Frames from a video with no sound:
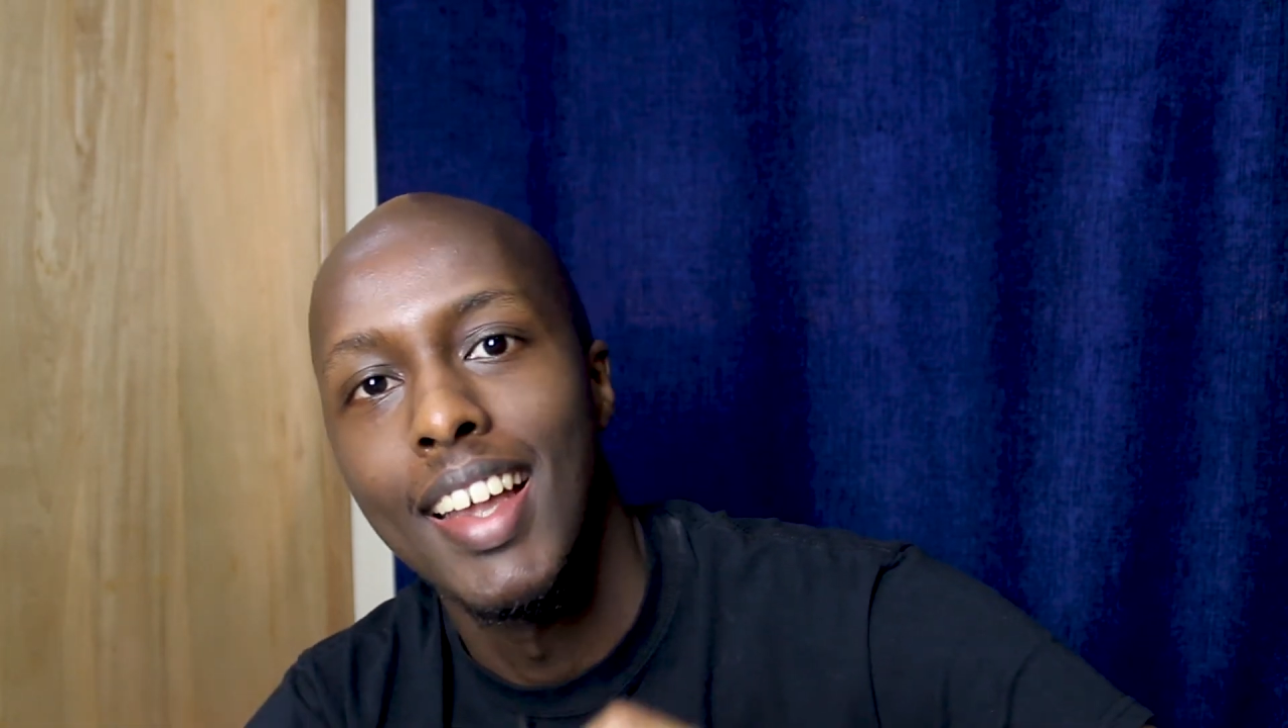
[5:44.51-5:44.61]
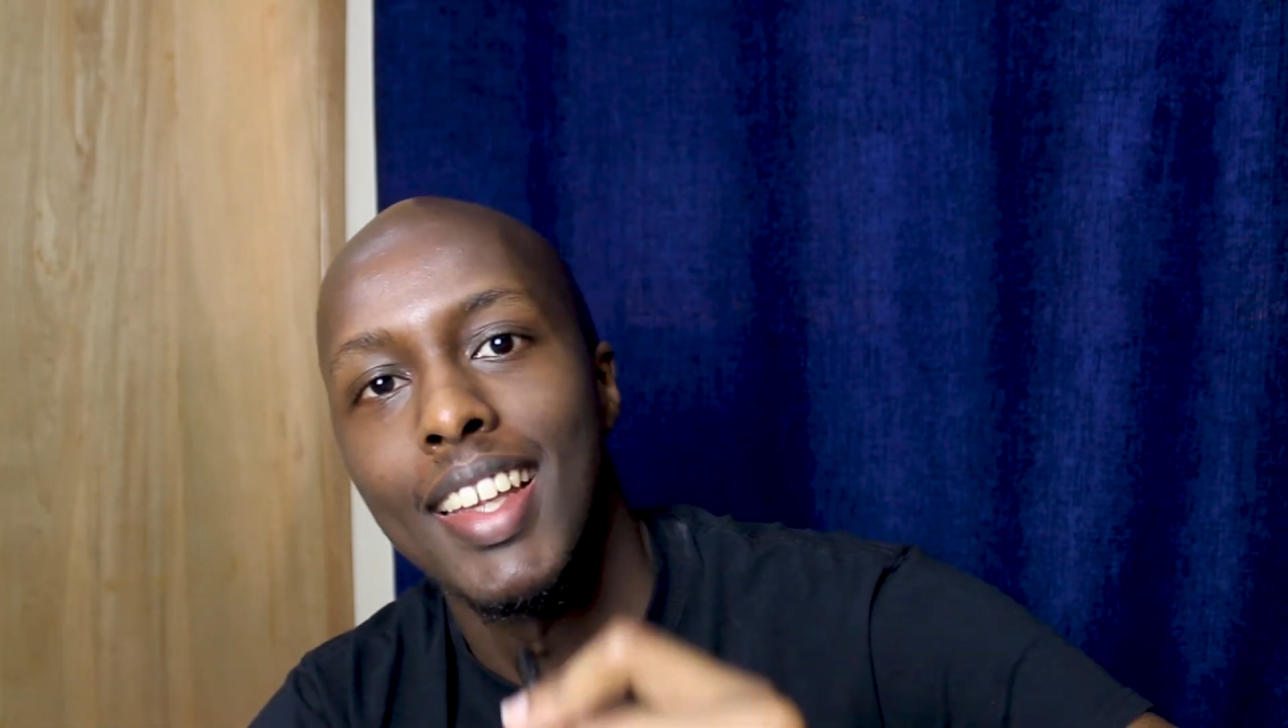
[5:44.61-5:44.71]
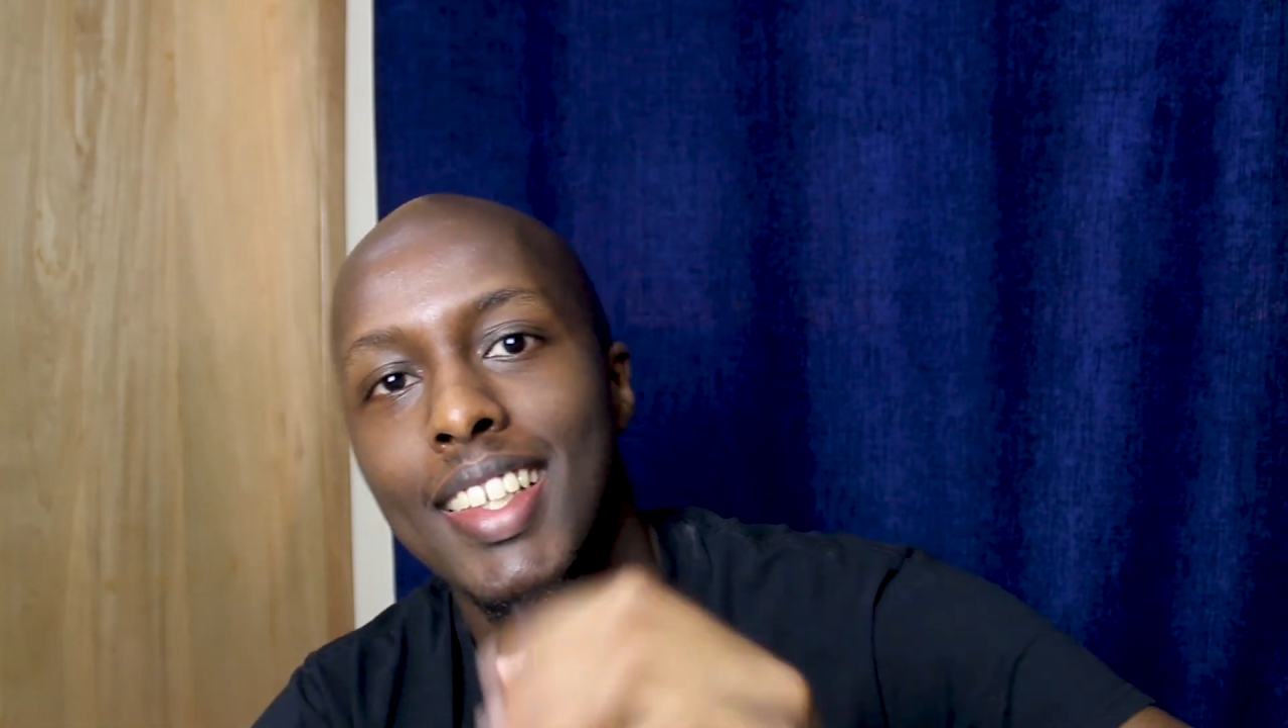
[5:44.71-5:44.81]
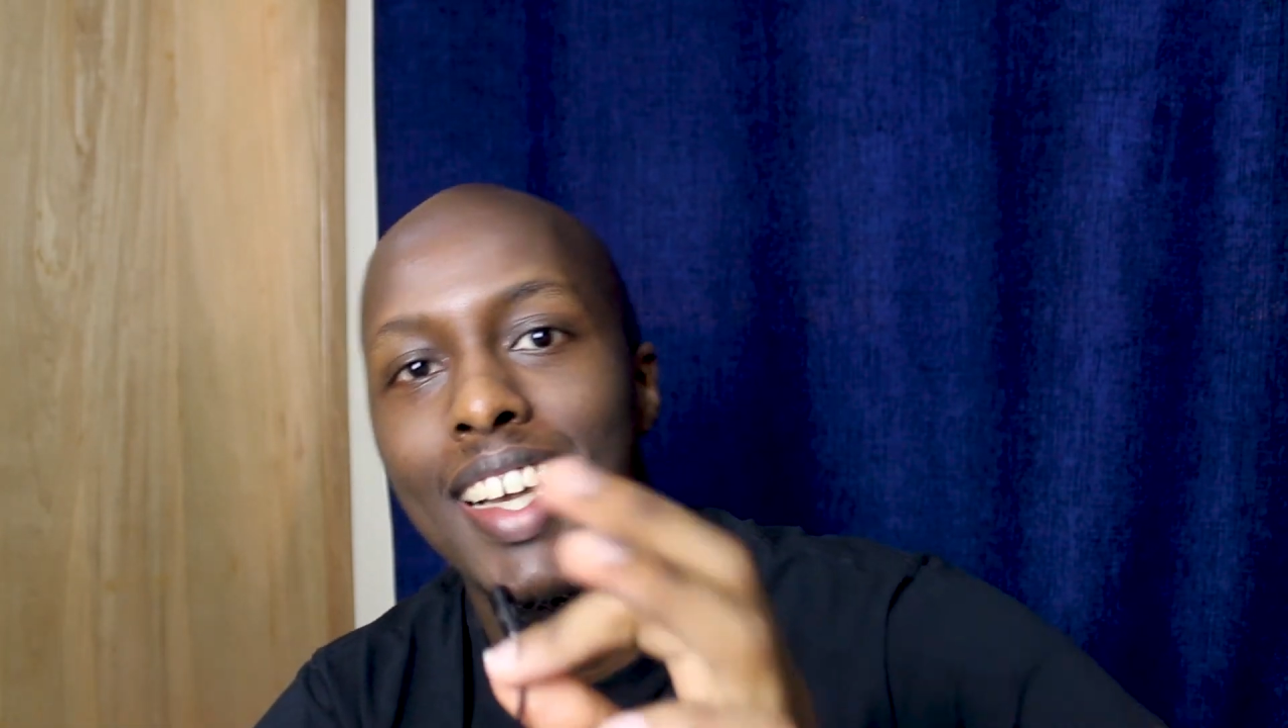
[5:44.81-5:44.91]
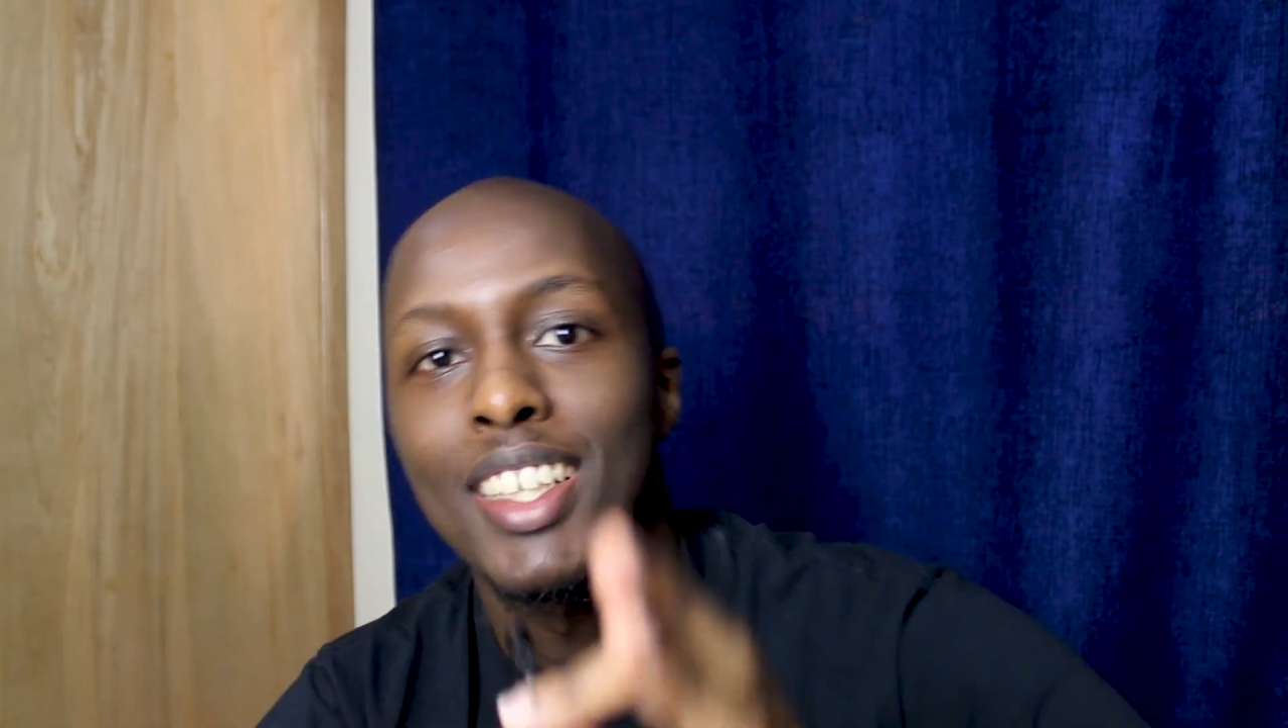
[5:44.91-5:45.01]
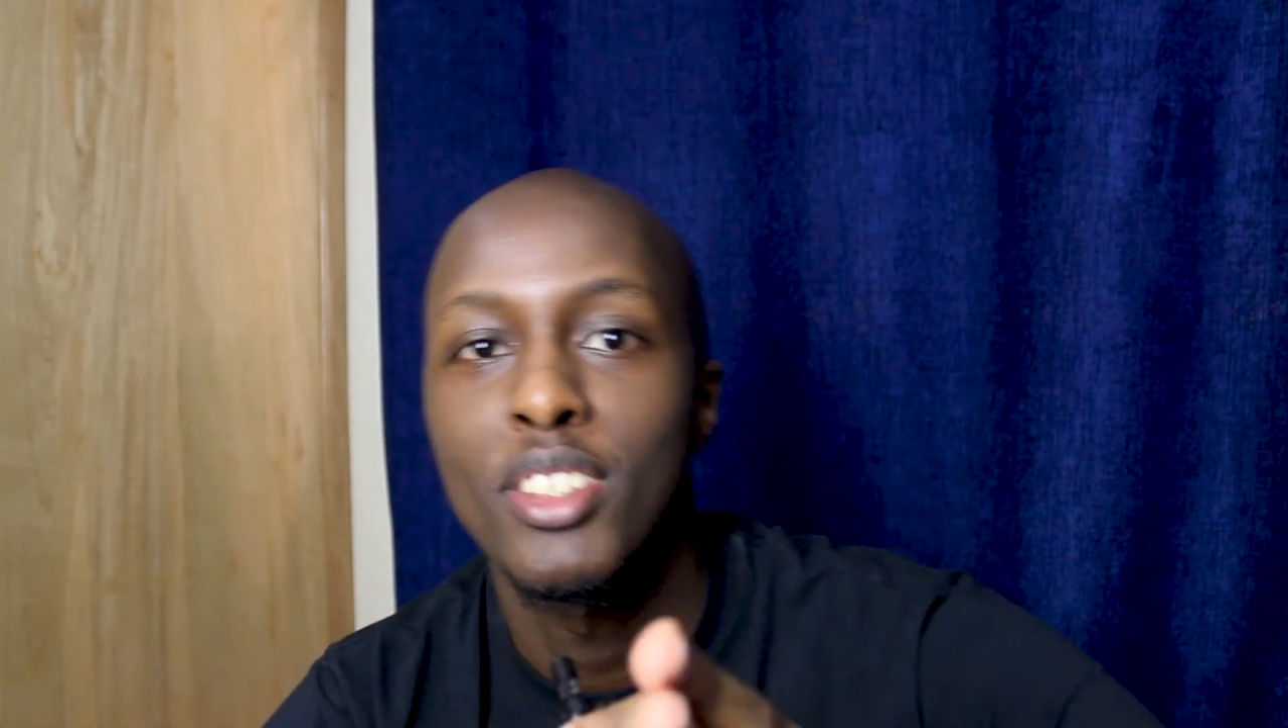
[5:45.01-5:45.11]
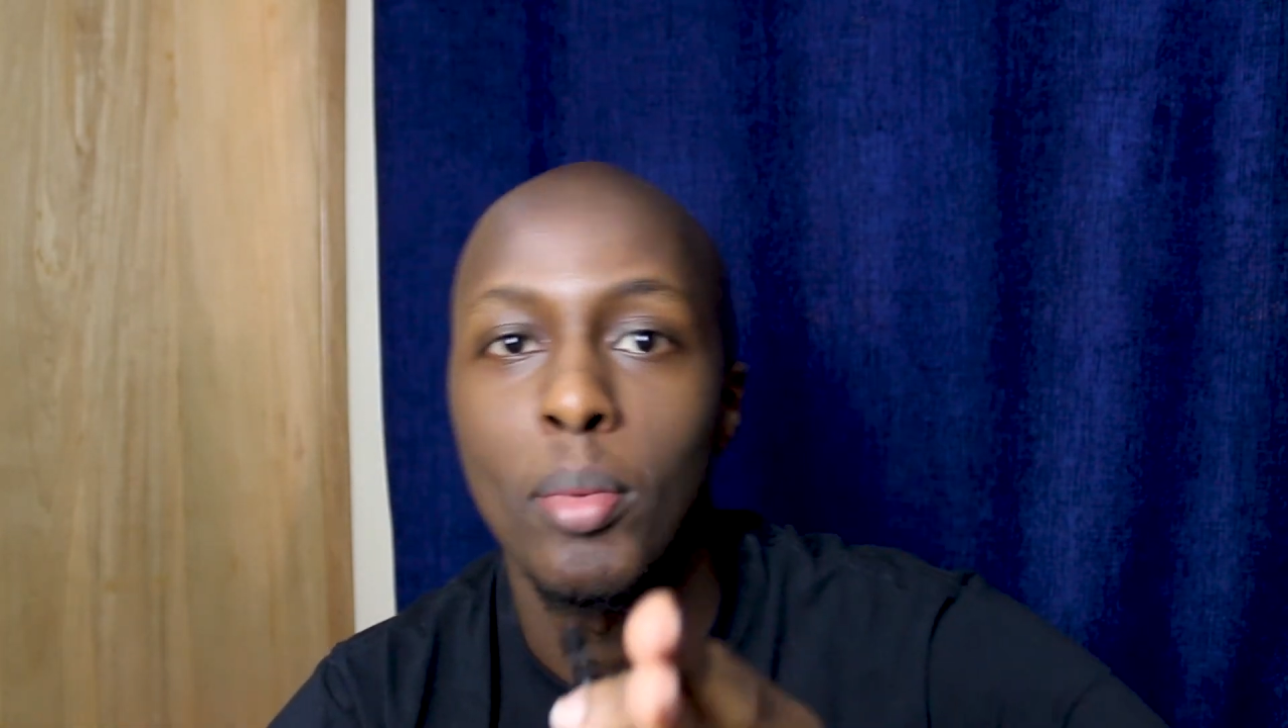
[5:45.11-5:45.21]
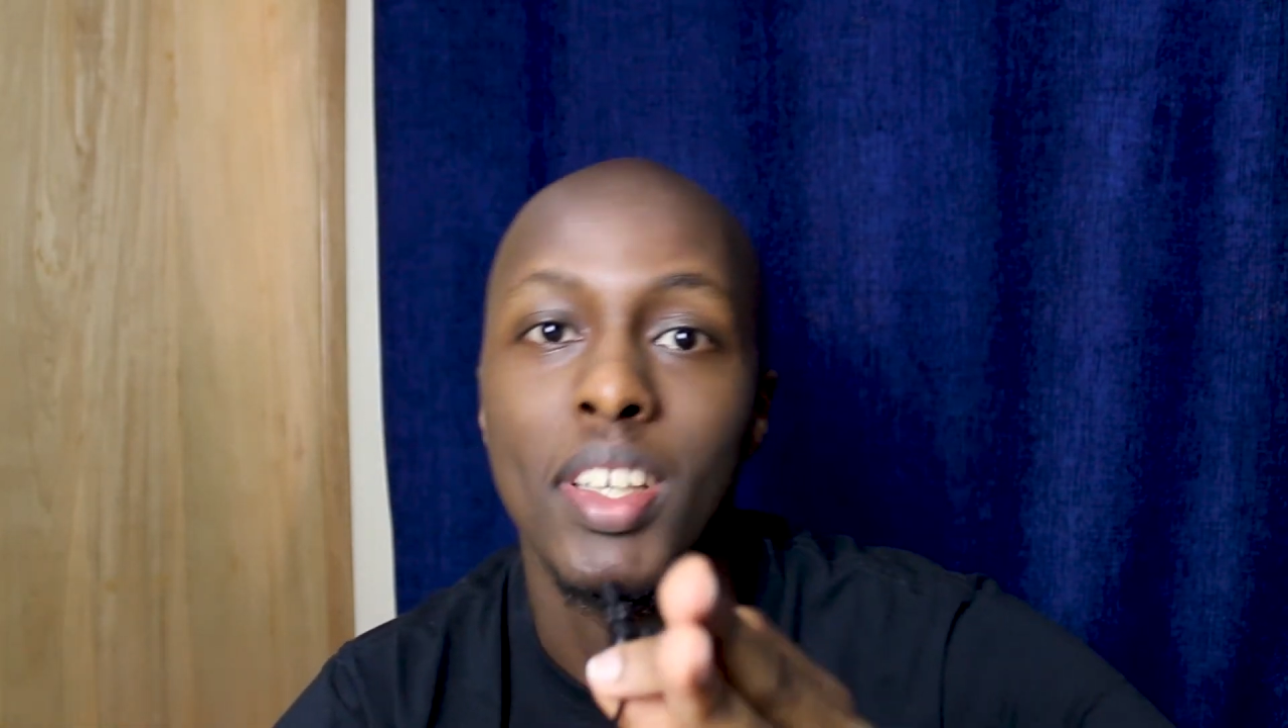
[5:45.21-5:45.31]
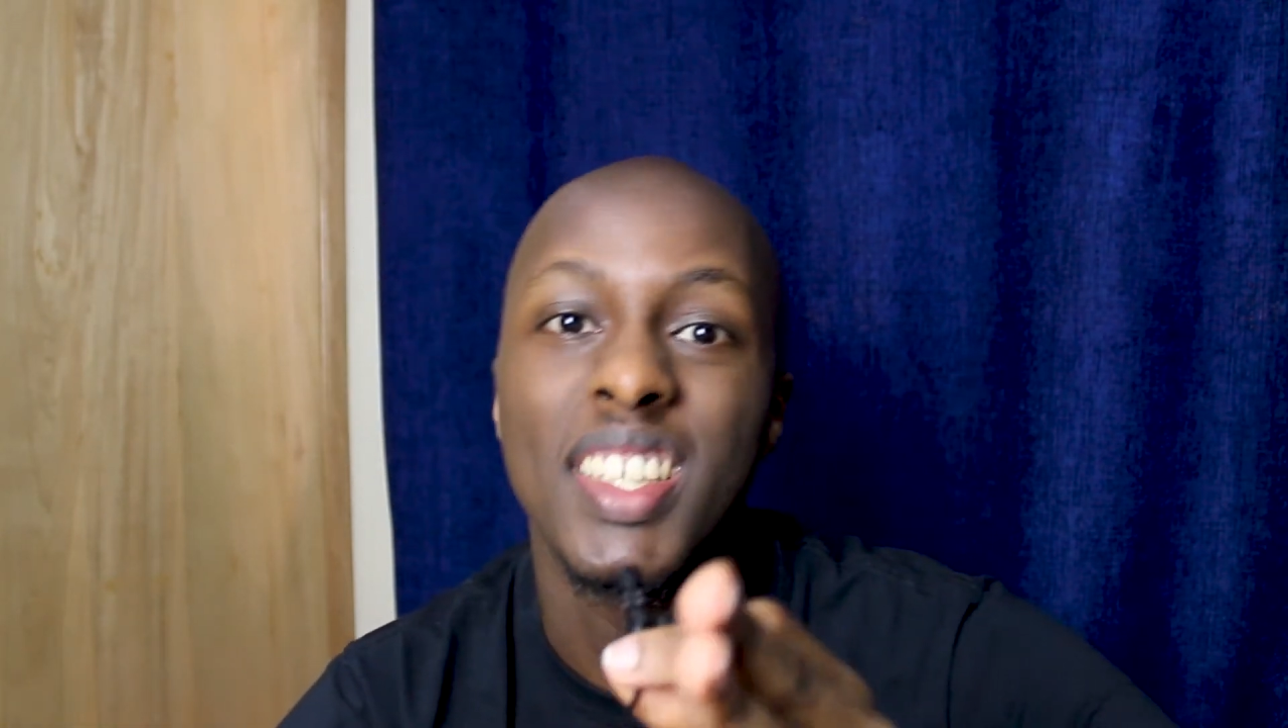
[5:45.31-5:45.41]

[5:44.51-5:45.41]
This guy stopped